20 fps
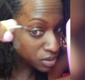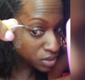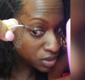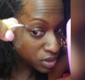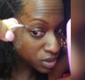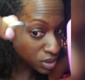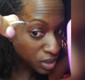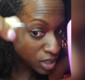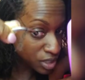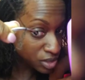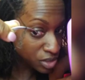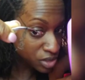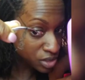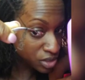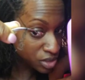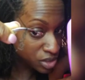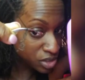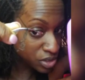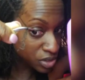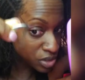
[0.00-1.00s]
See, I
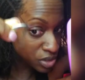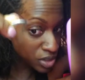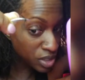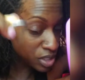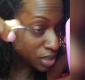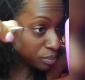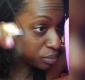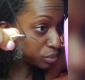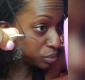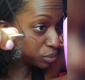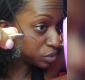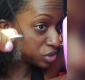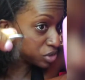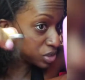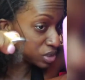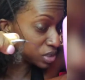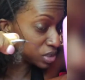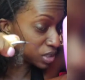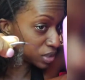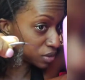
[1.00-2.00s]
inserted it and I pushed
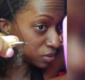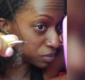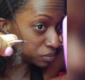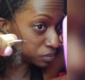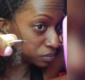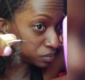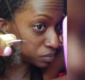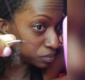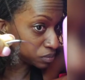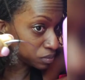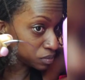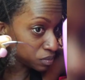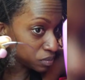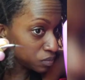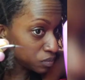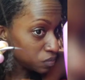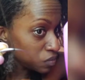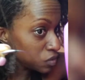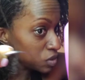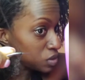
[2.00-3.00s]
it down.
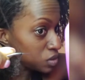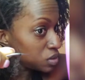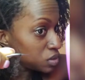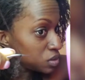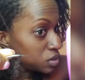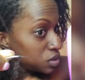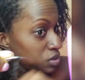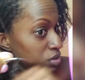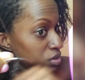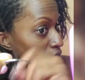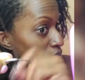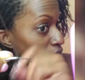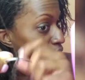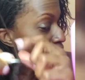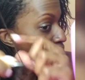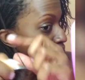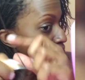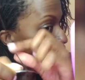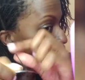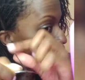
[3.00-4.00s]

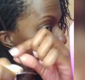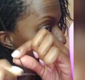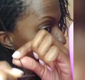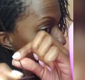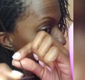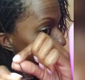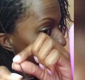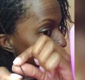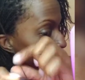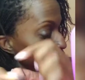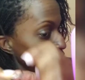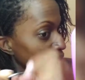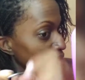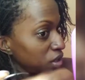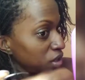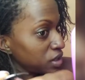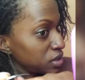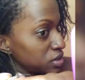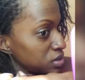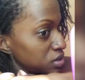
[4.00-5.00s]
So that
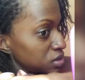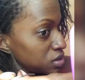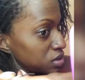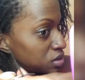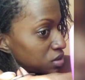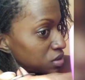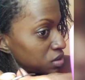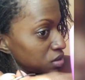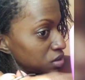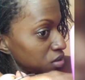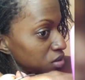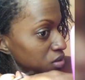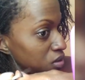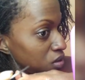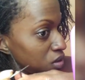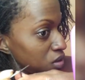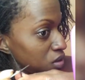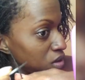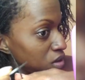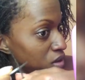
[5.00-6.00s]
creates
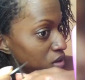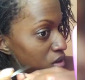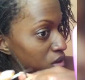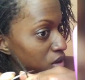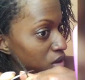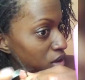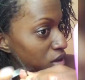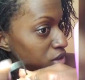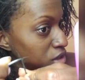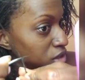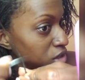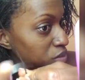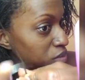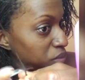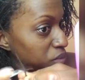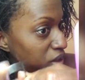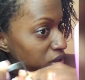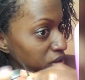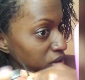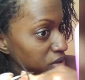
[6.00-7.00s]
a
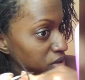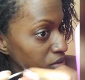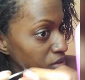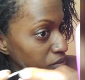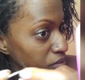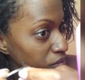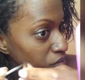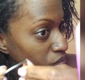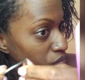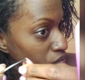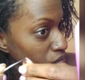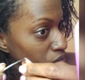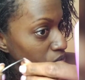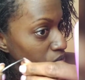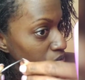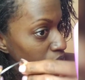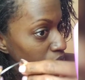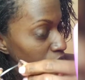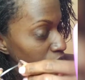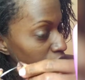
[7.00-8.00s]
space.
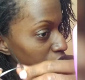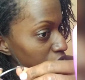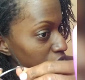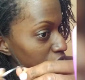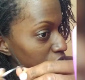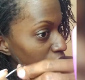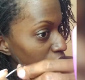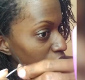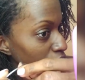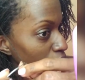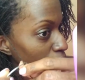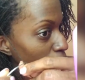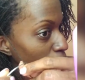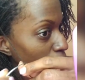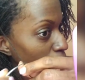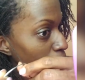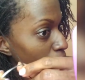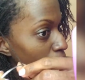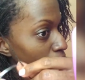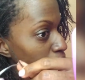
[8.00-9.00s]
And so
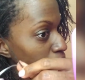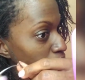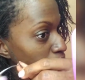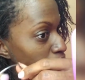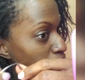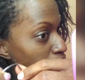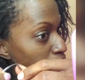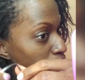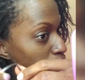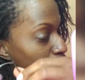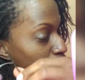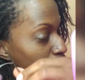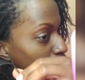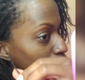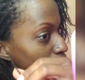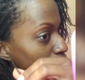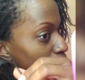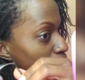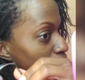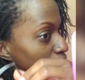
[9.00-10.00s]

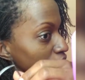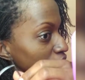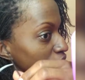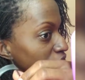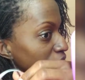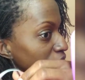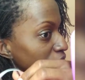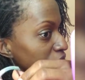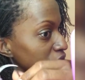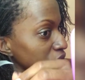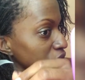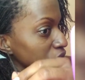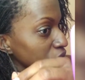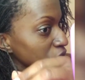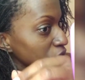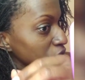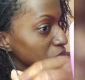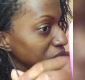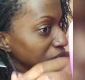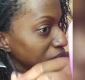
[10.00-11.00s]
if I was to look
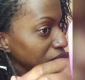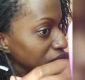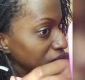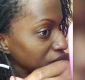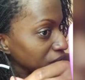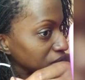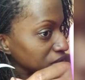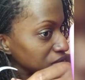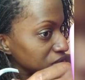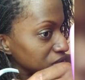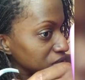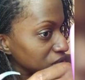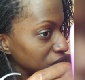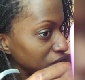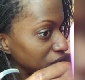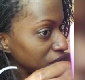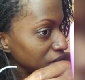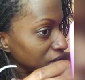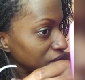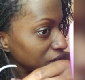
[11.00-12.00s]
up my lock and I see I
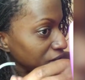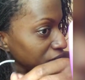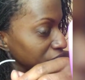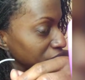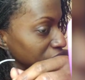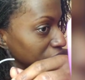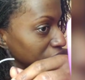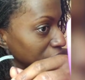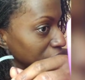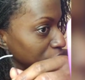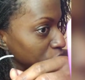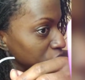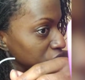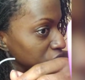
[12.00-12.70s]
will